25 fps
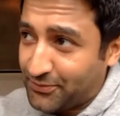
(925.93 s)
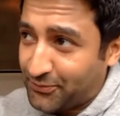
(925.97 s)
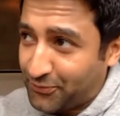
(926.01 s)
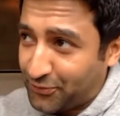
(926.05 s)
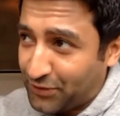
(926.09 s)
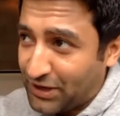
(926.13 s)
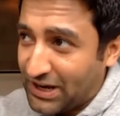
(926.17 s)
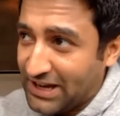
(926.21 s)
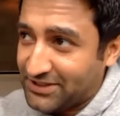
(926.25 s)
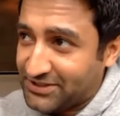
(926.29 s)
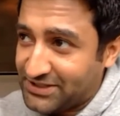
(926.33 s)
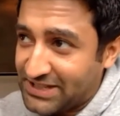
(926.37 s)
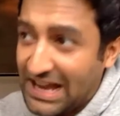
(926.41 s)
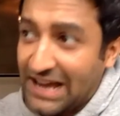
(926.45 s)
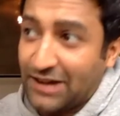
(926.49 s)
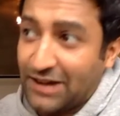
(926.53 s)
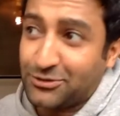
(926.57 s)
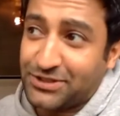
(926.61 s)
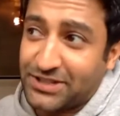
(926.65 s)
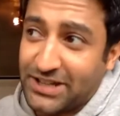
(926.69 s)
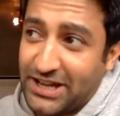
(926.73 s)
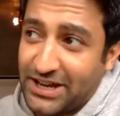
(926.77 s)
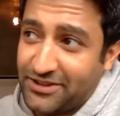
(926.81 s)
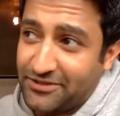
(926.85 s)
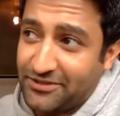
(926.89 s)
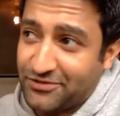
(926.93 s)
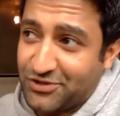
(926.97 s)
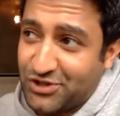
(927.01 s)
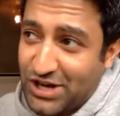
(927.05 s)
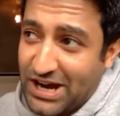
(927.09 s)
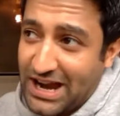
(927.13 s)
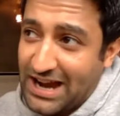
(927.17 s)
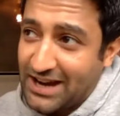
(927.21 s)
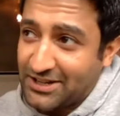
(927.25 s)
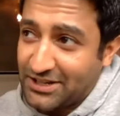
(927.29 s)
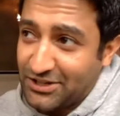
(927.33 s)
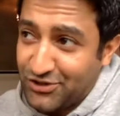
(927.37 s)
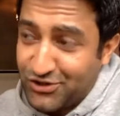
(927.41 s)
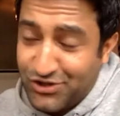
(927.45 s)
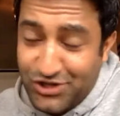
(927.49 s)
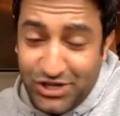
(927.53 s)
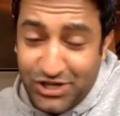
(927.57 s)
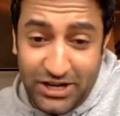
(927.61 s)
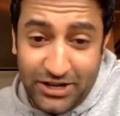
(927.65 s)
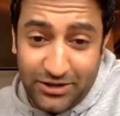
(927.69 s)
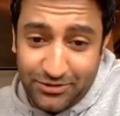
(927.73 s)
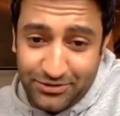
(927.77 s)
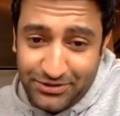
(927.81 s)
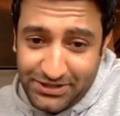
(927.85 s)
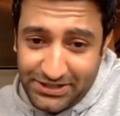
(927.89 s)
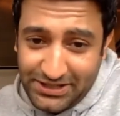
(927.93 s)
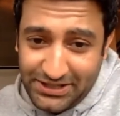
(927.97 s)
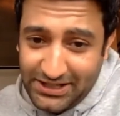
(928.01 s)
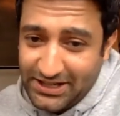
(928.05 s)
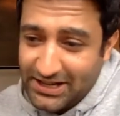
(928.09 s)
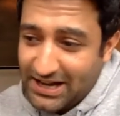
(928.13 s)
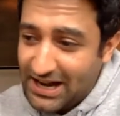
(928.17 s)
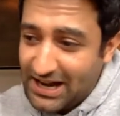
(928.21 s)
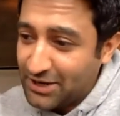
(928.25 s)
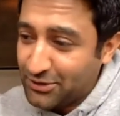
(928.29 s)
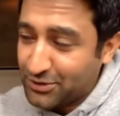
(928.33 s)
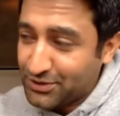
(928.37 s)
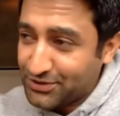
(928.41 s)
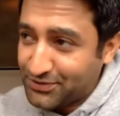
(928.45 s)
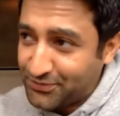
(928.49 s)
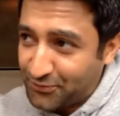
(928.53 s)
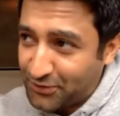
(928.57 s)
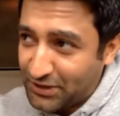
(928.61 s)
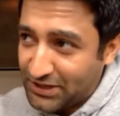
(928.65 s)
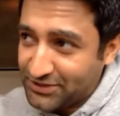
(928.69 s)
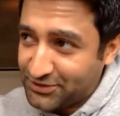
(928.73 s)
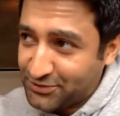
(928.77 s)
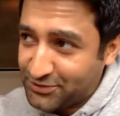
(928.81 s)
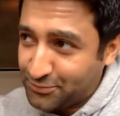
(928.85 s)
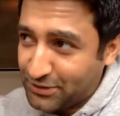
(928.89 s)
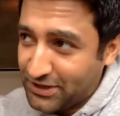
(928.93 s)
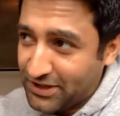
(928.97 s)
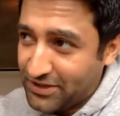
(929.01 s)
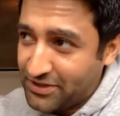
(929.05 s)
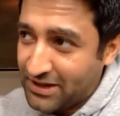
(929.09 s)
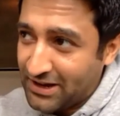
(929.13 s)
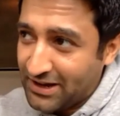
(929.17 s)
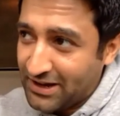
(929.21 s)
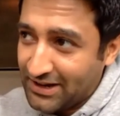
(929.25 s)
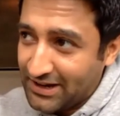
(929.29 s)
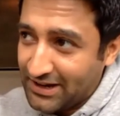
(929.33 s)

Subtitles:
friends outside of Jack and Josie. I was friends with